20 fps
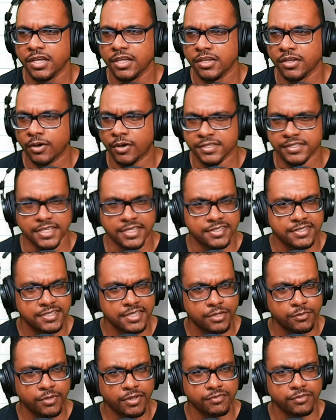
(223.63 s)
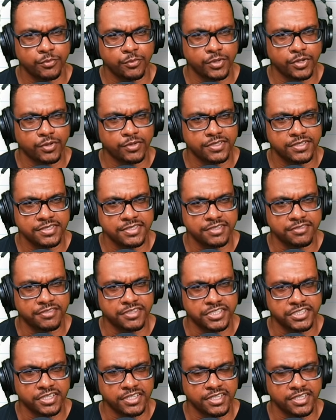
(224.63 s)
Now, as I said, we have to work out this
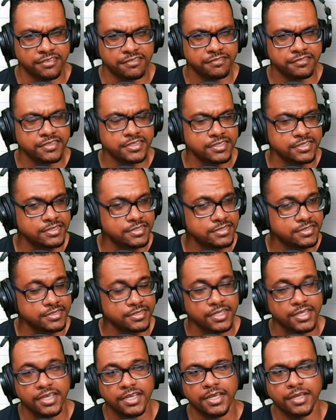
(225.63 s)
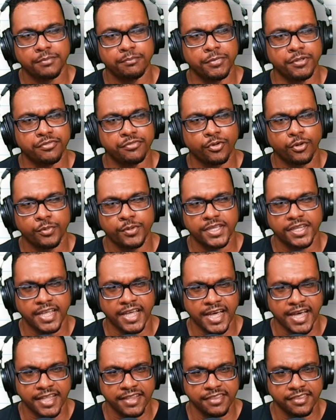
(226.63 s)
division here first before we could
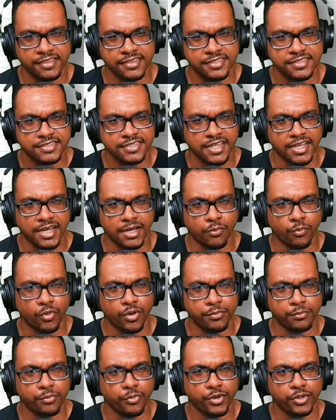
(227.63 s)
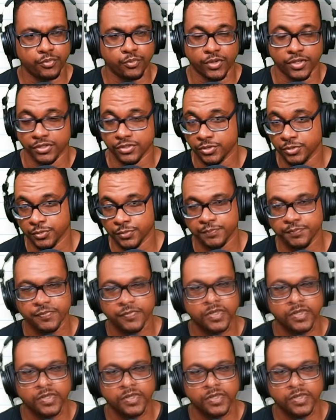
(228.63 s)
add this 1.12.